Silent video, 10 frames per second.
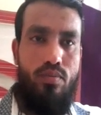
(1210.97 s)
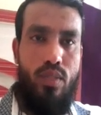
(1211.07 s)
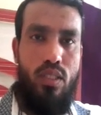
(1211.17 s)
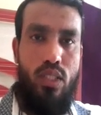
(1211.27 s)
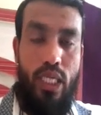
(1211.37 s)

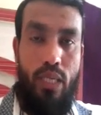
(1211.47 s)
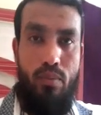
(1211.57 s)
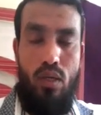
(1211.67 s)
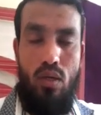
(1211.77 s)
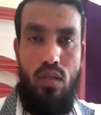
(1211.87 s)
shape,
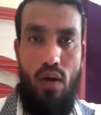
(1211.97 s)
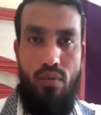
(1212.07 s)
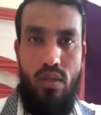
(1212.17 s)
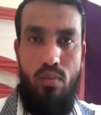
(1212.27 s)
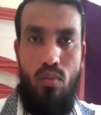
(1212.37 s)
because
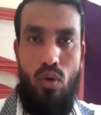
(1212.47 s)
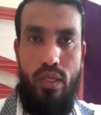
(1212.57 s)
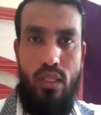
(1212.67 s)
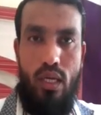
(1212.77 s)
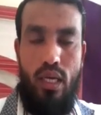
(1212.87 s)
after
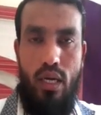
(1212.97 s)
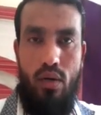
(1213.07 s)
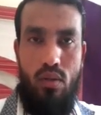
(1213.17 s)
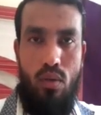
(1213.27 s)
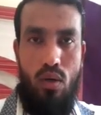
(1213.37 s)
blowing the air
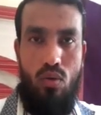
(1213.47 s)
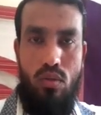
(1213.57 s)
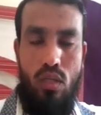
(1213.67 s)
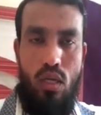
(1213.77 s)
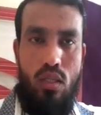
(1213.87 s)
into the balloon
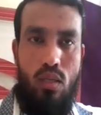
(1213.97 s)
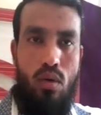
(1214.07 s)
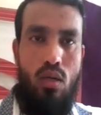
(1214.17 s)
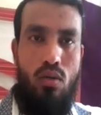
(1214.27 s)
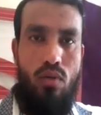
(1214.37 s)

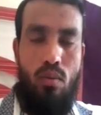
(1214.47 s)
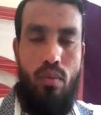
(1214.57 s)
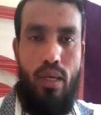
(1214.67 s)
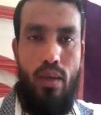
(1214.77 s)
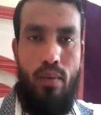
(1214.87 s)
will
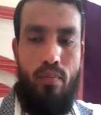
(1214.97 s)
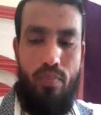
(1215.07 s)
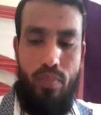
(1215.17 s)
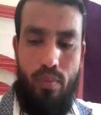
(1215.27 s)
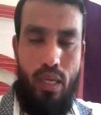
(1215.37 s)
be
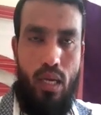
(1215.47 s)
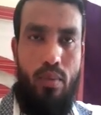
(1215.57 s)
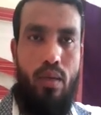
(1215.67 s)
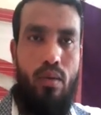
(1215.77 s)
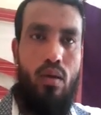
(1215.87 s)

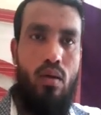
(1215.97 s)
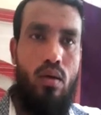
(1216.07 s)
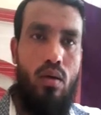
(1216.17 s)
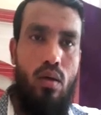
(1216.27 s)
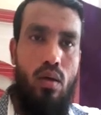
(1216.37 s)
becoming
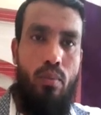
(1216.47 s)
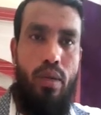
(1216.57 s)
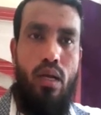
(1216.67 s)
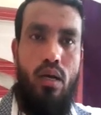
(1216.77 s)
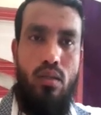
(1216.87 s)

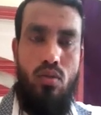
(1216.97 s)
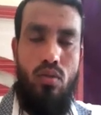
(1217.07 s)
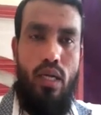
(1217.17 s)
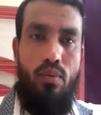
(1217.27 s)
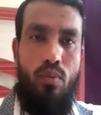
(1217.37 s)
bigger. So
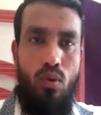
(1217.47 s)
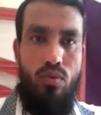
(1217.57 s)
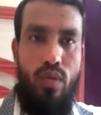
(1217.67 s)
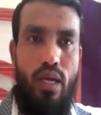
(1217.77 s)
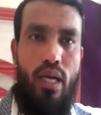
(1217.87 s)
that
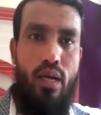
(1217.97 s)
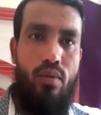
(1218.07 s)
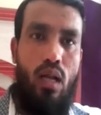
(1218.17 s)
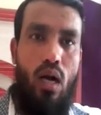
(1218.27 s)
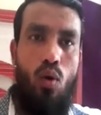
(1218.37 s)
prove the air
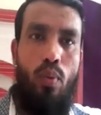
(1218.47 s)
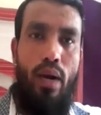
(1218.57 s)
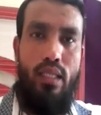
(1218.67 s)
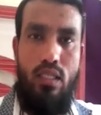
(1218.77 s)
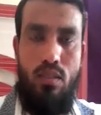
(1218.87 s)
will
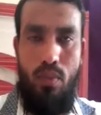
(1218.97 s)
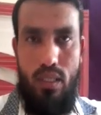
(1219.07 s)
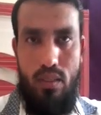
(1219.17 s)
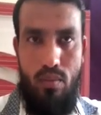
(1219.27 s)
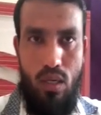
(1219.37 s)
occupy the
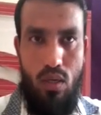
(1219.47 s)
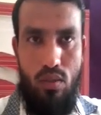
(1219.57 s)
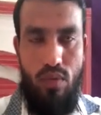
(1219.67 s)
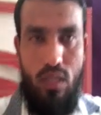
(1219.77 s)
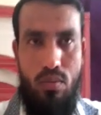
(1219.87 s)
space, because
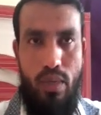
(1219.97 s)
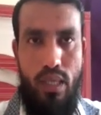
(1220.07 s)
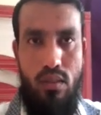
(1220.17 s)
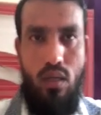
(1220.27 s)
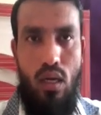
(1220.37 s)
of the
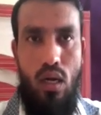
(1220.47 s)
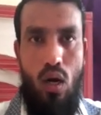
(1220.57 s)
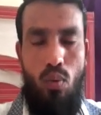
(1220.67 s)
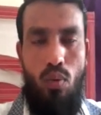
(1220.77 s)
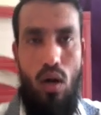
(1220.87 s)
space
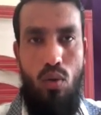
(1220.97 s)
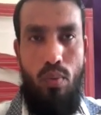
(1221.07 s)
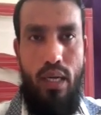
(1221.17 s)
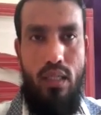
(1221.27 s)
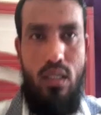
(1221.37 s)
of
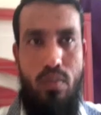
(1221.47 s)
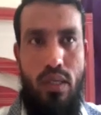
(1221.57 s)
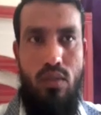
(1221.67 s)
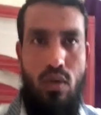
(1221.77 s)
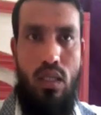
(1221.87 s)
occupying the
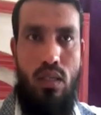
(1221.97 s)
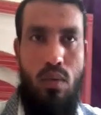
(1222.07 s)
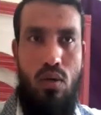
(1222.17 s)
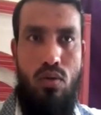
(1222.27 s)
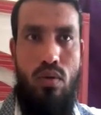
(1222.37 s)
space only the
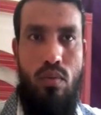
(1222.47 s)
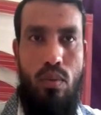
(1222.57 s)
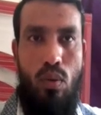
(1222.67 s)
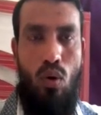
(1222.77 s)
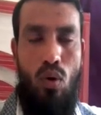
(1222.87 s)
balloon will be
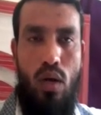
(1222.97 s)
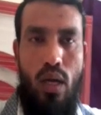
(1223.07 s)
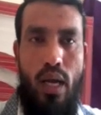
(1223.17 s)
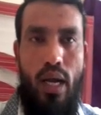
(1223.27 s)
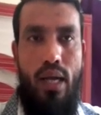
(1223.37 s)
blow.
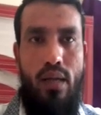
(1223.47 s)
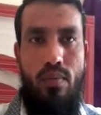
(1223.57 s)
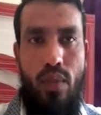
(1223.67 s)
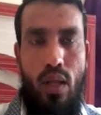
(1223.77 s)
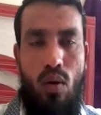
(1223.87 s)
And
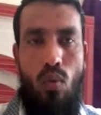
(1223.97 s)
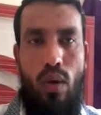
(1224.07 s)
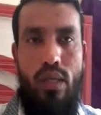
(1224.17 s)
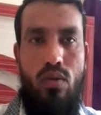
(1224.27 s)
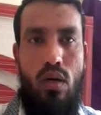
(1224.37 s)

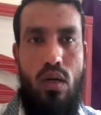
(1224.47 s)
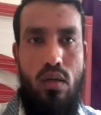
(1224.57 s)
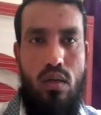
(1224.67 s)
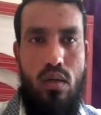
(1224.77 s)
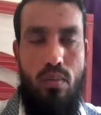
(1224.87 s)
when you are
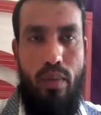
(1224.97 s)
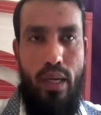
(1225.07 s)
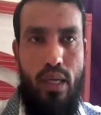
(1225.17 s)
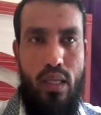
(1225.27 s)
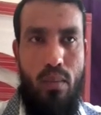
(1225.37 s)

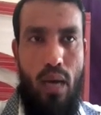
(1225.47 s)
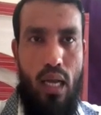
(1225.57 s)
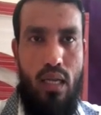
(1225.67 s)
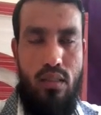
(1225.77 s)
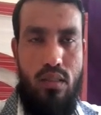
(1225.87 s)
making the
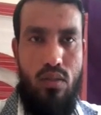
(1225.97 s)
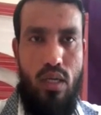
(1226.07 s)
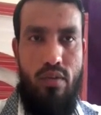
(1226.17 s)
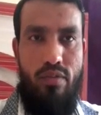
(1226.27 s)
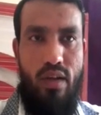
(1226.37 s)
balance, you
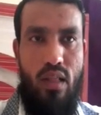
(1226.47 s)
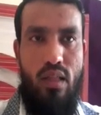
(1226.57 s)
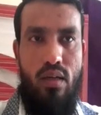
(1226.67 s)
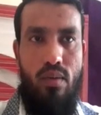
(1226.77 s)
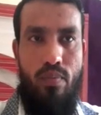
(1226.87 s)
can feel the,